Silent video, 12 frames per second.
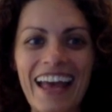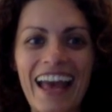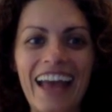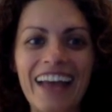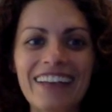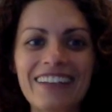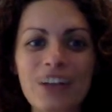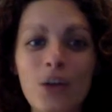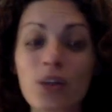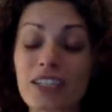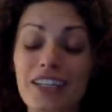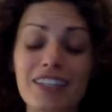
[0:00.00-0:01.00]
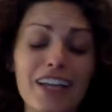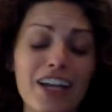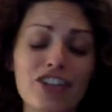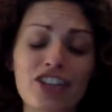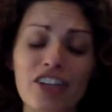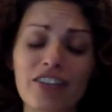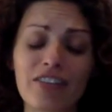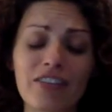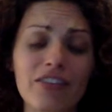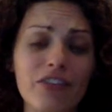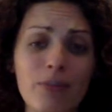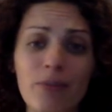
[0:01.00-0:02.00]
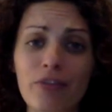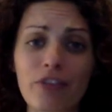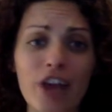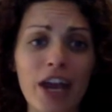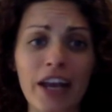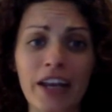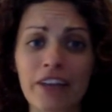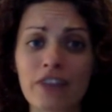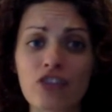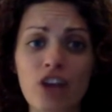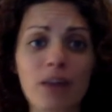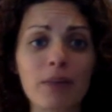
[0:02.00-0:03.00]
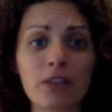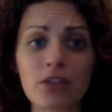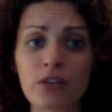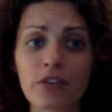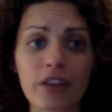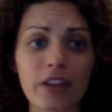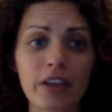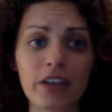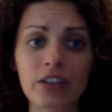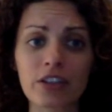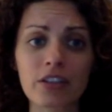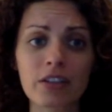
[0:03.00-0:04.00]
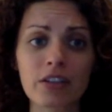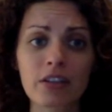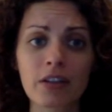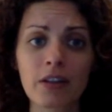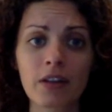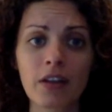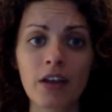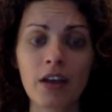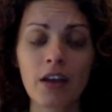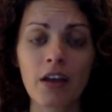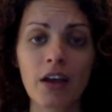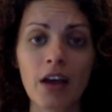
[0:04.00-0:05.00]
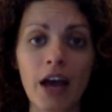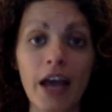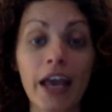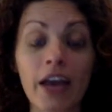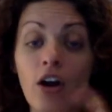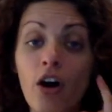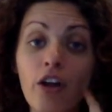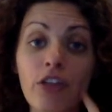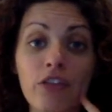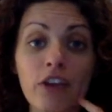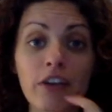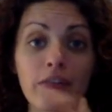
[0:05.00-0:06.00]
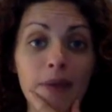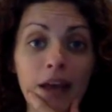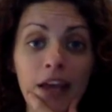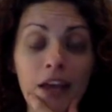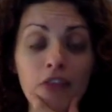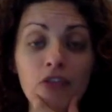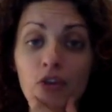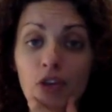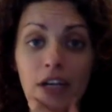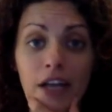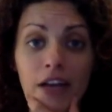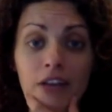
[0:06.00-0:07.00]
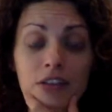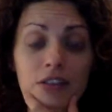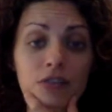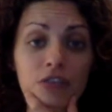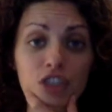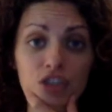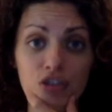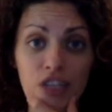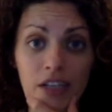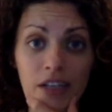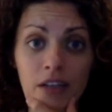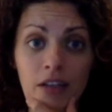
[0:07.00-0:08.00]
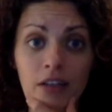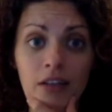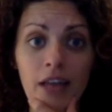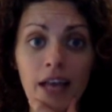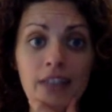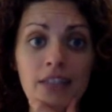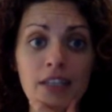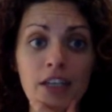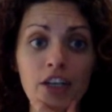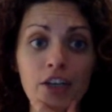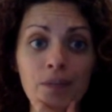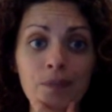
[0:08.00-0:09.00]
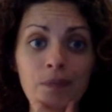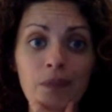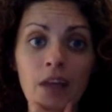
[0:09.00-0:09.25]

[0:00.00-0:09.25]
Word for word: and holding intention from a variety of traumas over the years. I had all three of my root canals retreated last year,